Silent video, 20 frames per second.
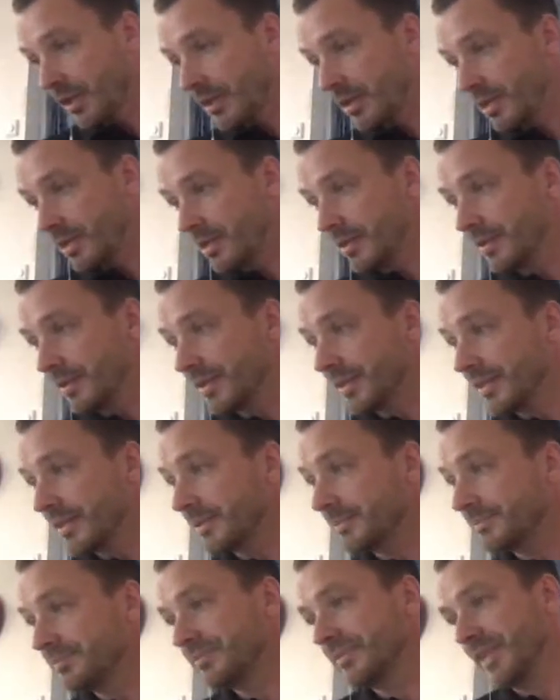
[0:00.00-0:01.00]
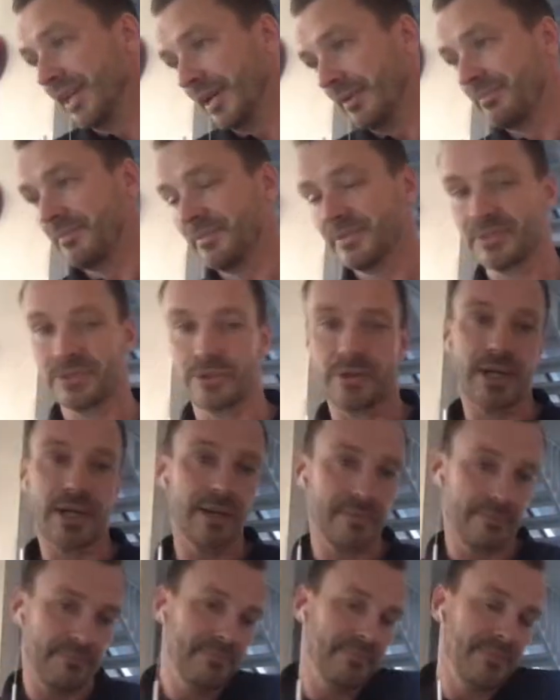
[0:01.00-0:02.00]
And so
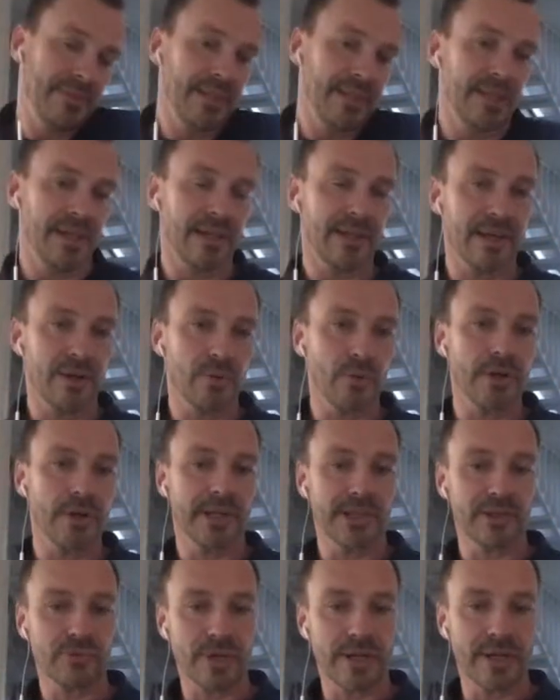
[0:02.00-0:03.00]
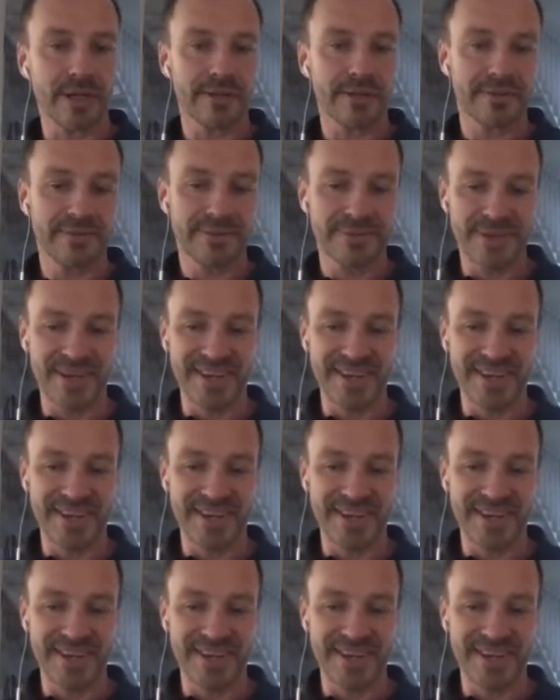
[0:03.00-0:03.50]
I work at Red Hat.